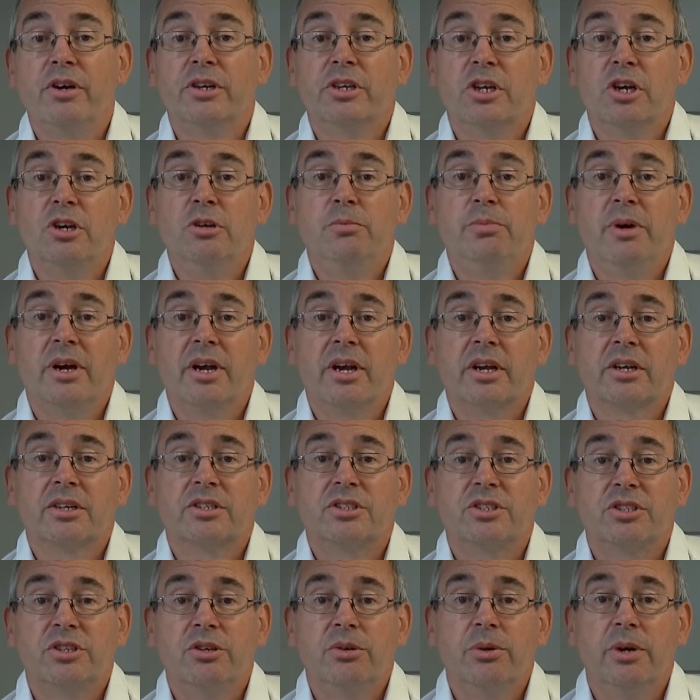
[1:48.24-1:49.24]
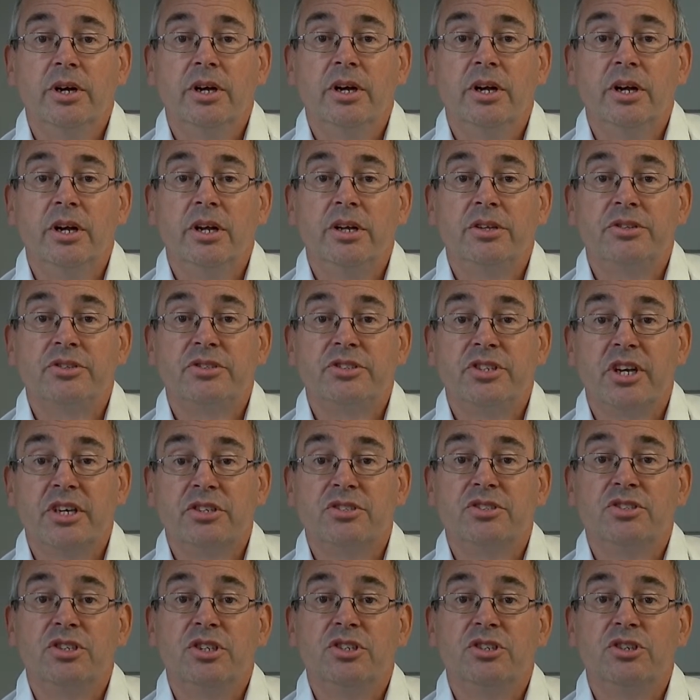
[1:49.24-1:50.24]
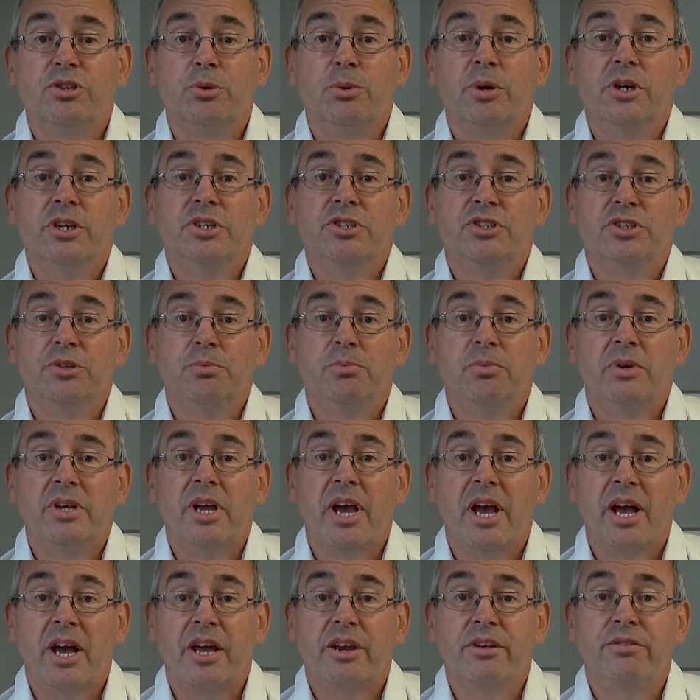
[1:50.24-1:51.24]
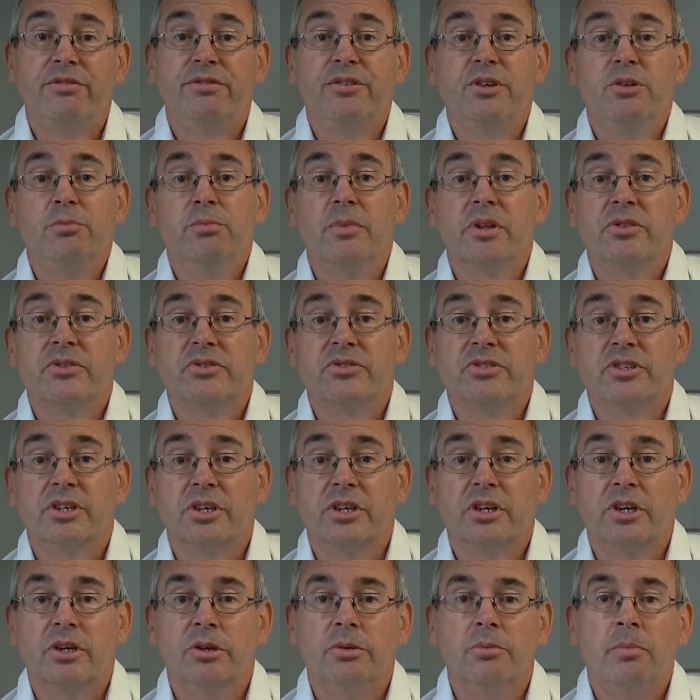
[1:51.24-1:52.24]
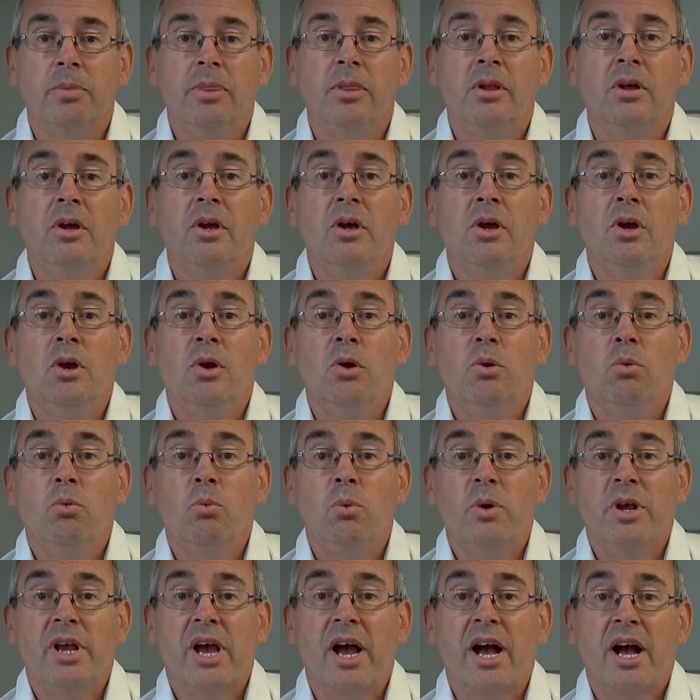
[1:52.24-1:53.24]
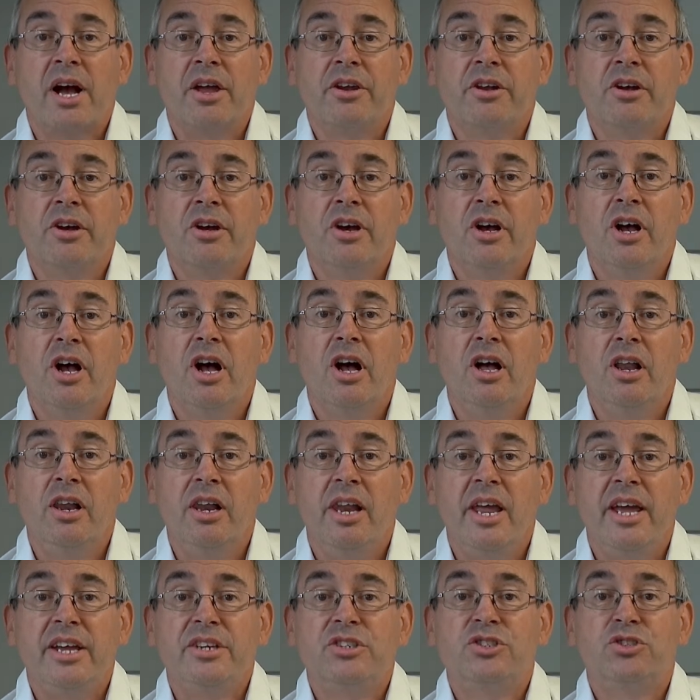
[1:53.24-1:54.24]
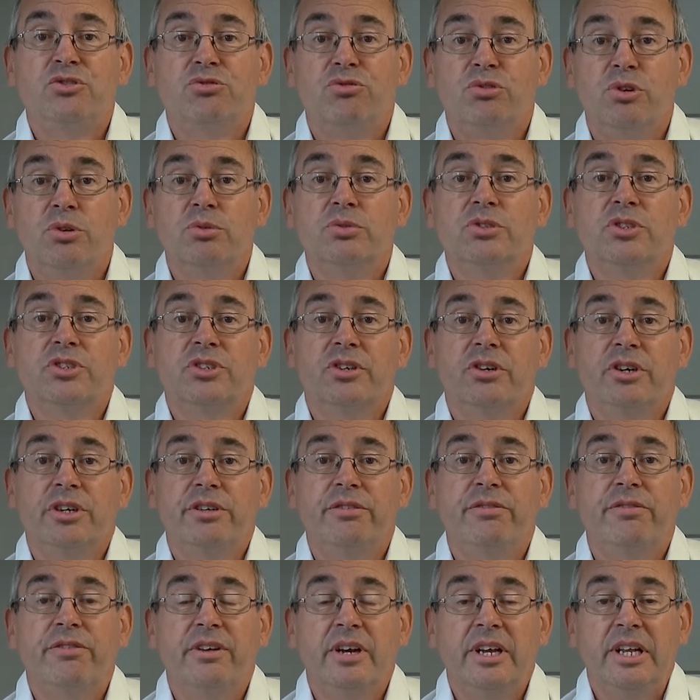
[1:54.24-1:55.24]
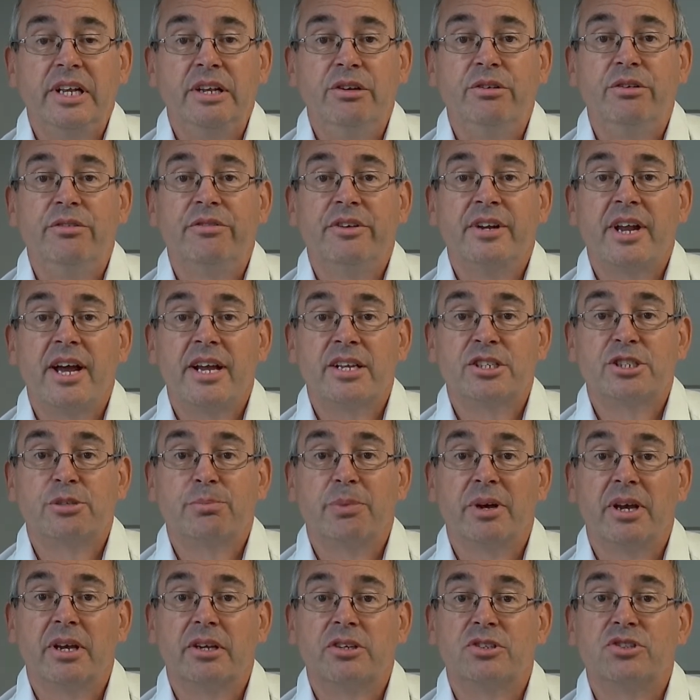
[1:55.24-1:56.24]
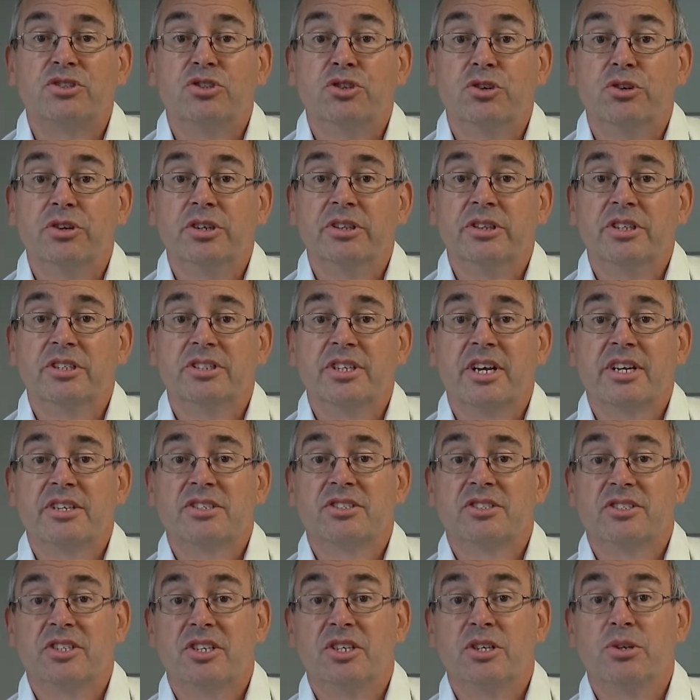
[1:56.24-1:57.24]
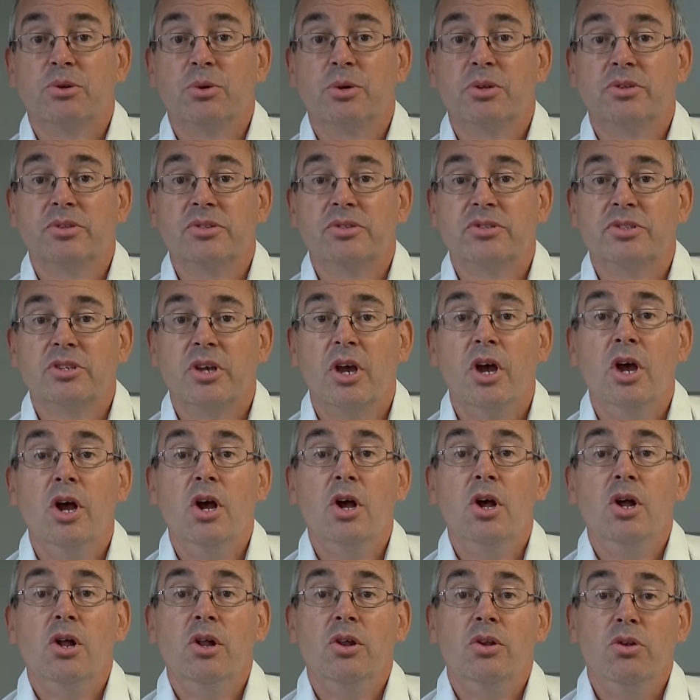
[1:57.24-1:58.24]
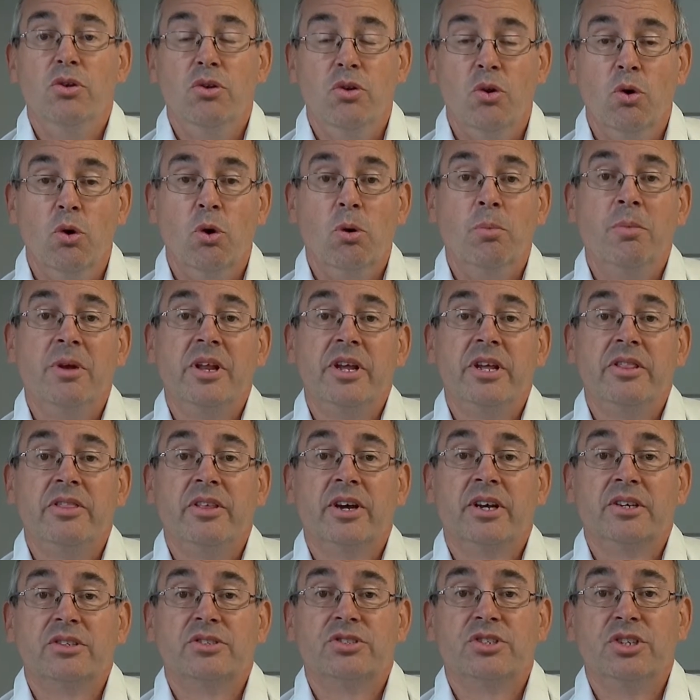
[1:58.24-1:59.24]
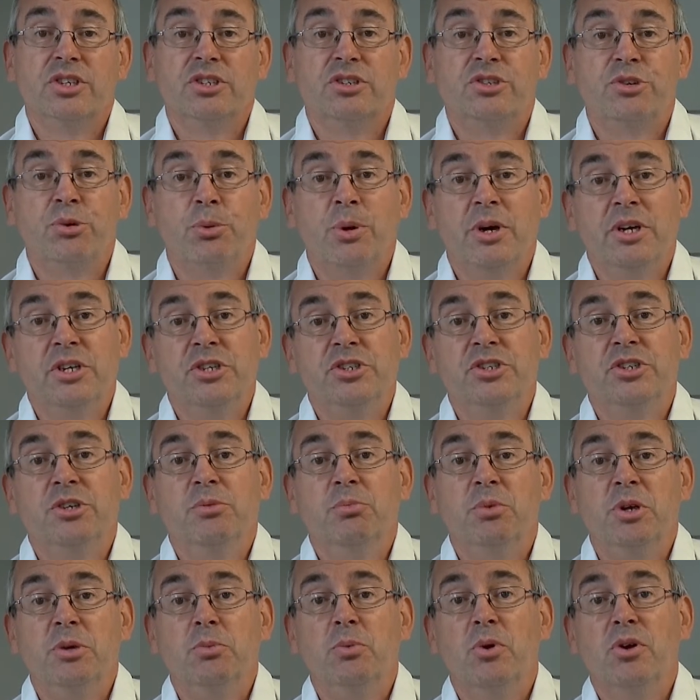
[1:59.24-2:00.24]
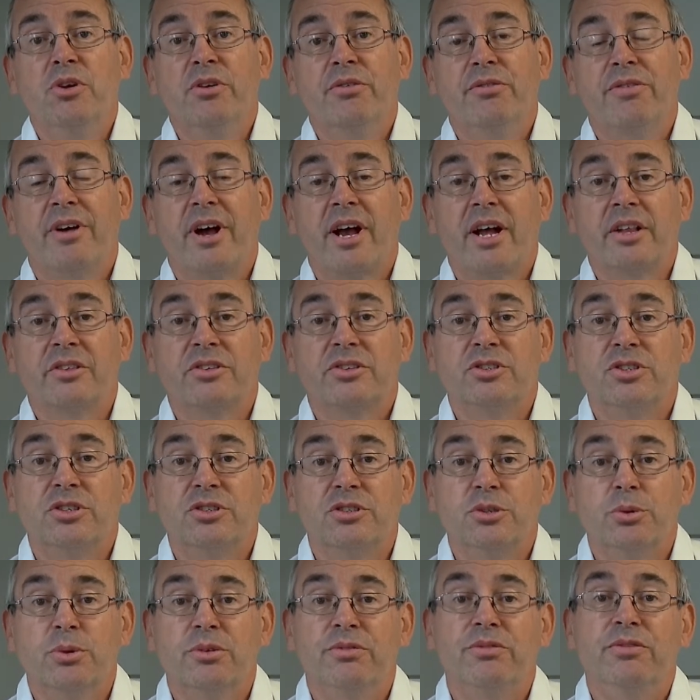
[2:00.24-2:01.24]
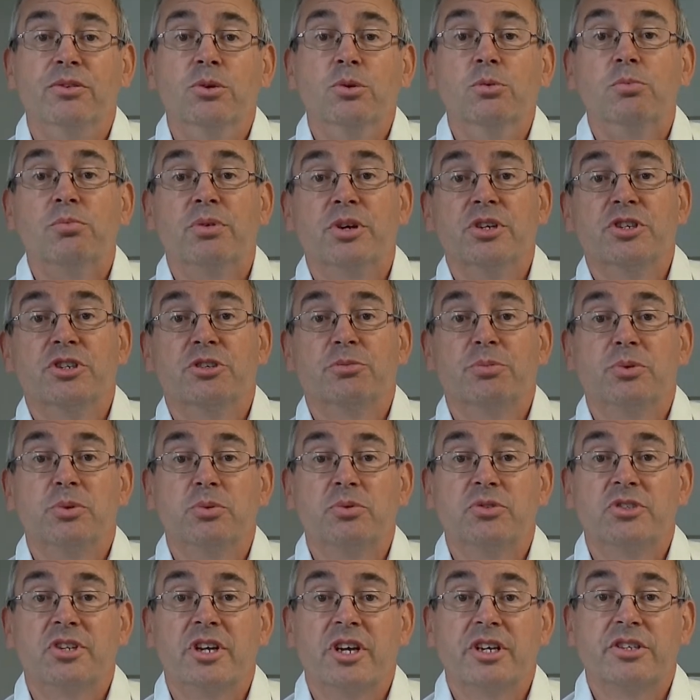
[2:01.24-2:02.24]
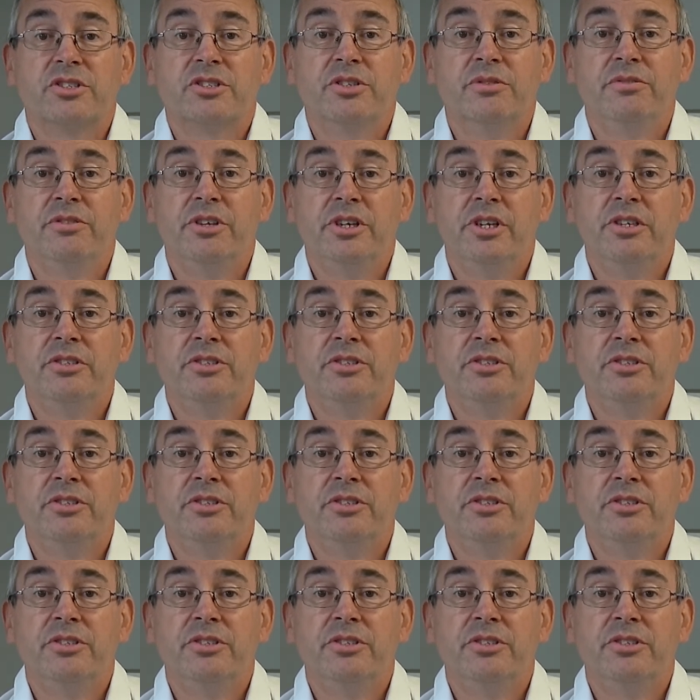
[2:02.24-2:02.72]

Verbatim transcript: I go back to a test situation we had a few months ago, we had an alleged wrong side failure of an aspect during the test sequence. Normally in that situation we would have had to do a full principles test of the